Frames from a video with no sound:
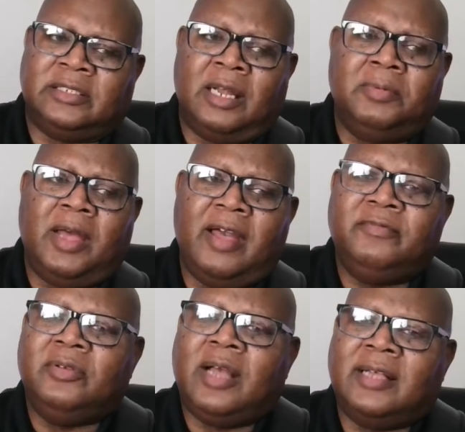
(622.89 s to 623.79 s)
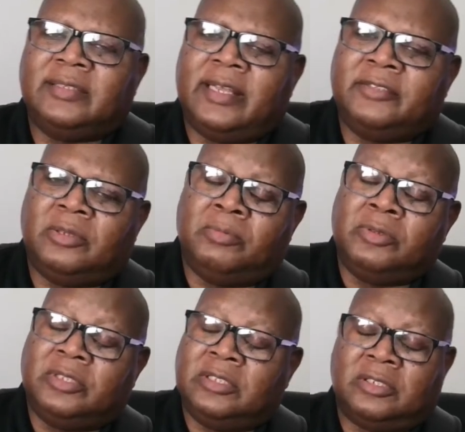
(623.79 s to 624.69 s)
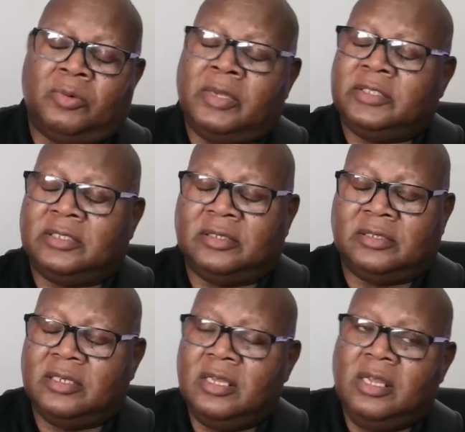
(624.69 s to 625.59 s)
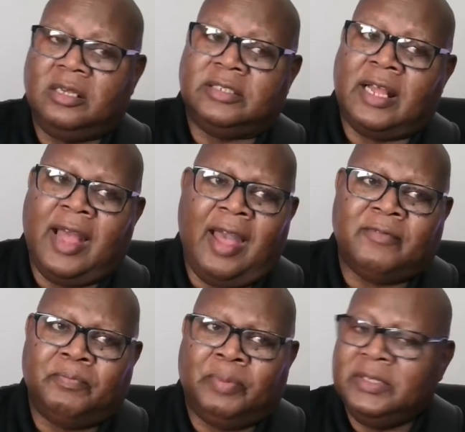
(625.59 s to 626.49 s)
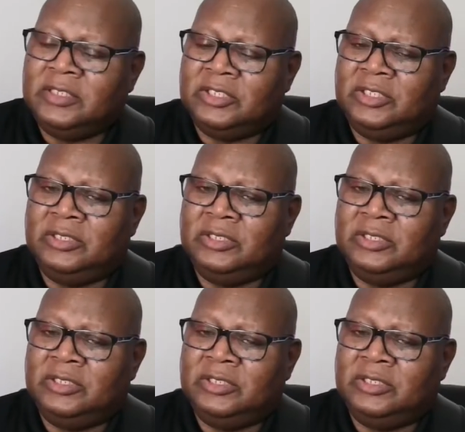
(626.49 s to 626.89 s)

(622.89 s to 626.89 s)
And I'm going to have you guys answer most of these questions because I have a bunch of